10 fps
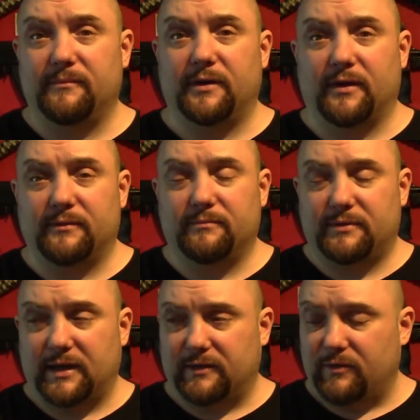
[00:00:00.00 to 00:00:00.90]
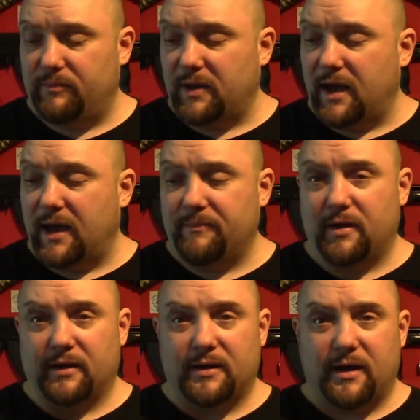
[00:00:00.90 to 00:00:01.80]
you know, signal,
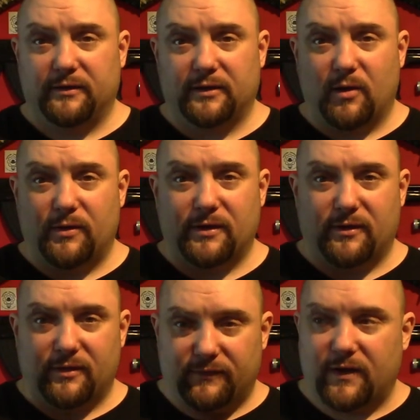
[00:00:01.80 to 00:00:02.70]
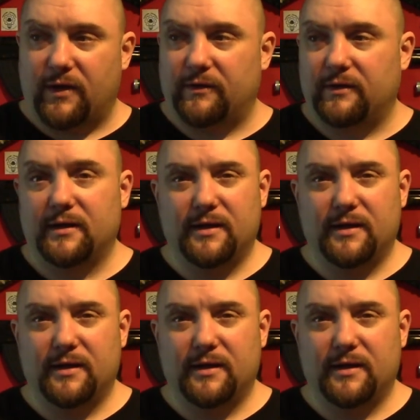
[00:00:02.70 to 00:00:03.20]
but I can't go on it on the phone.